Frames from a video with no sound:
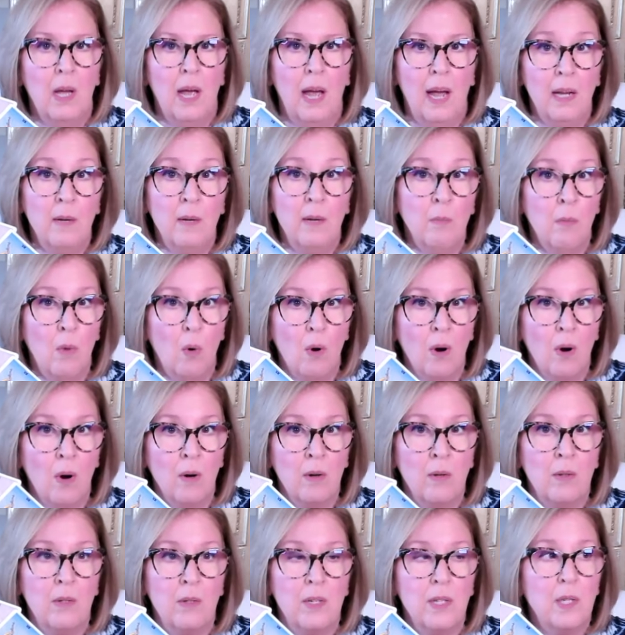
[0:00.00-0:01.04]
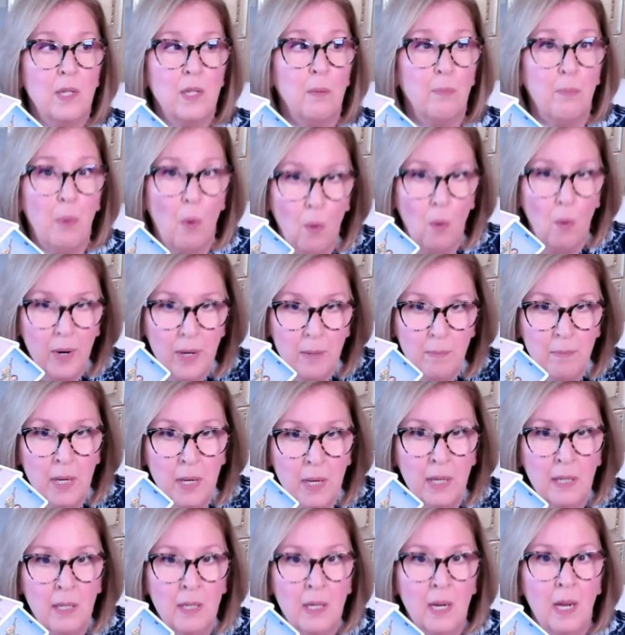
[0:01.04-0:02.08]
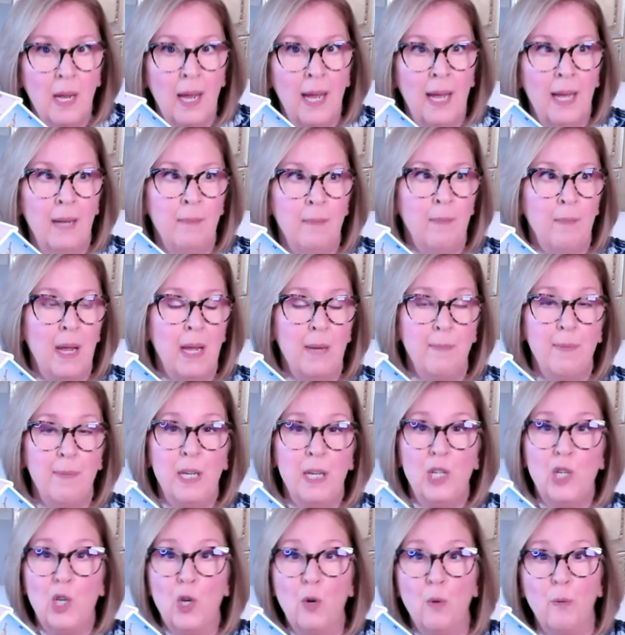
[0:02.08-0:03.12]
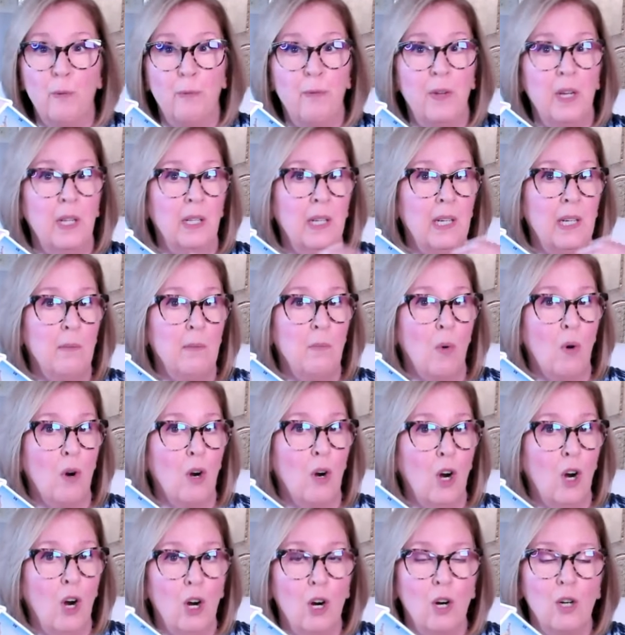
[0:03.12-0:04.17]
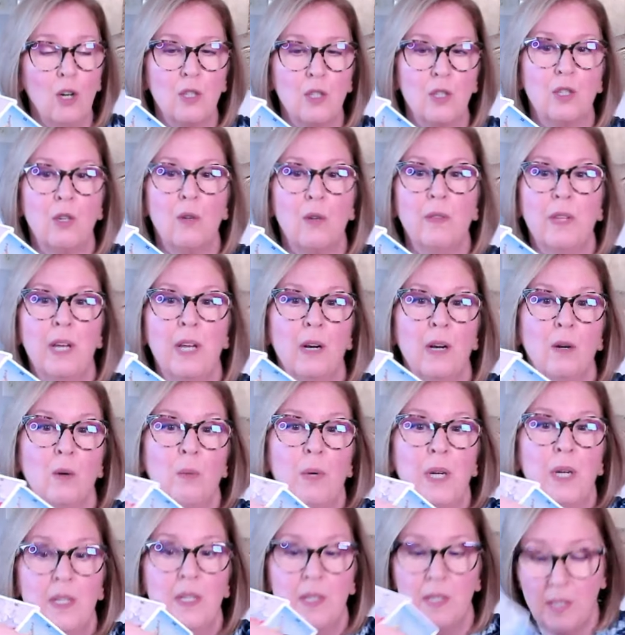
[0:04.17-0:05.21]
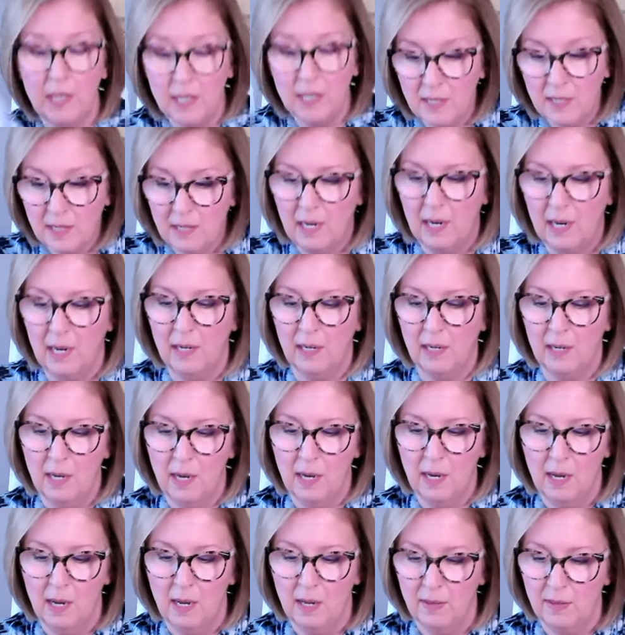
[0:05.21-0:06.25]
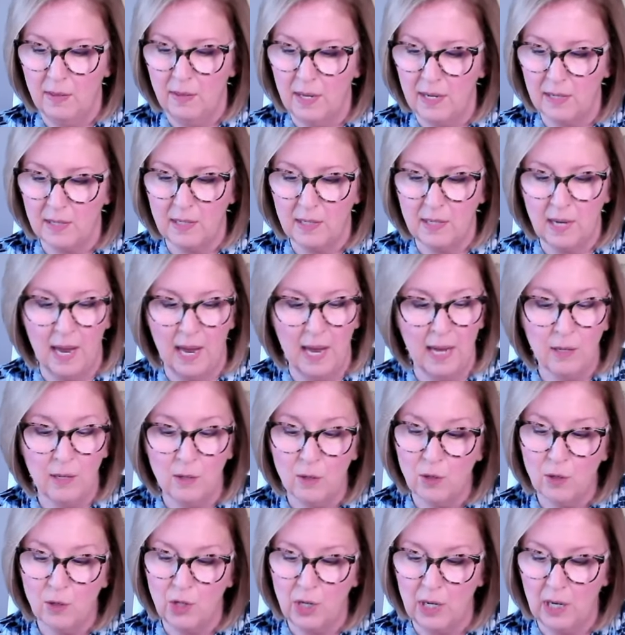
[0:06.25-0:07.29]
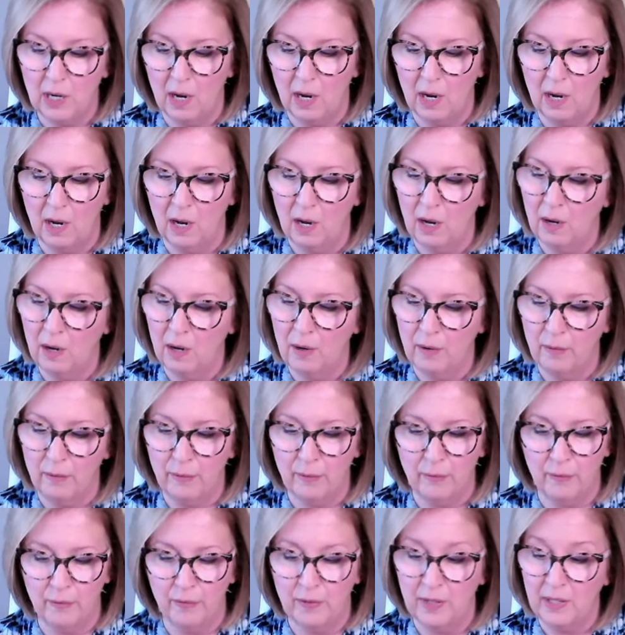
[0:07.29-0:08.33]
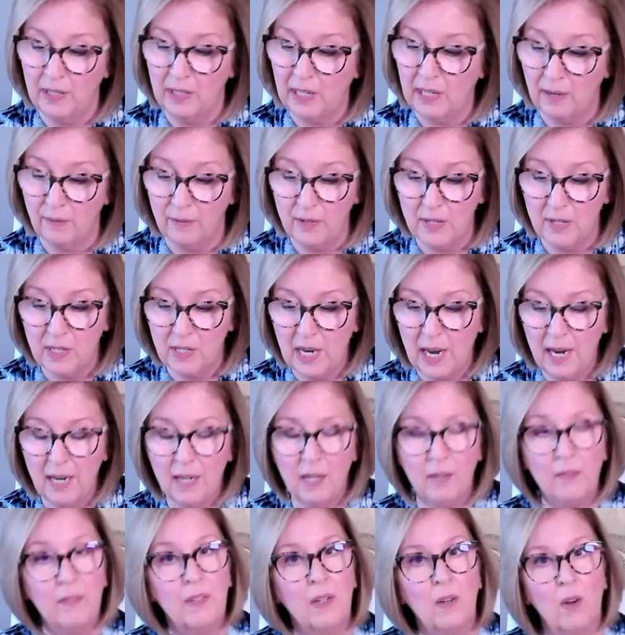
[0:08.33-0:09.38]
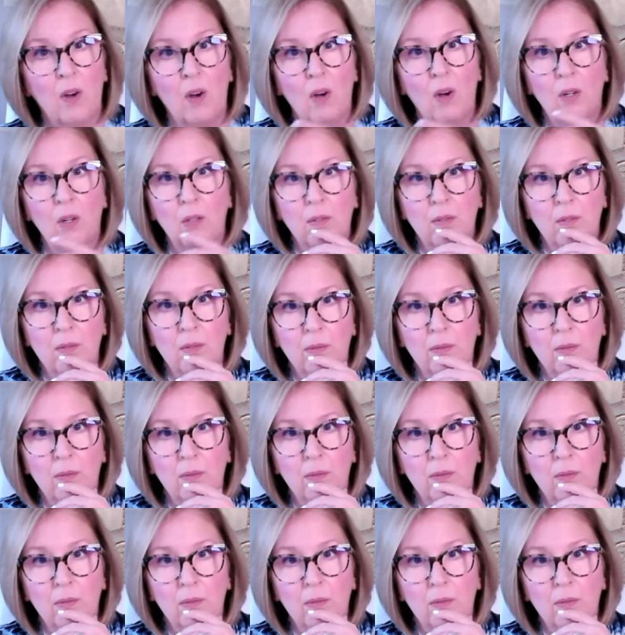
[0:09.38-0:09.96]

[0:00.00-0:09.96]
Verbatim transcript: and more disappointment, and maybe you feeling more hurt. So they're resisting this energy of the give and take of it all,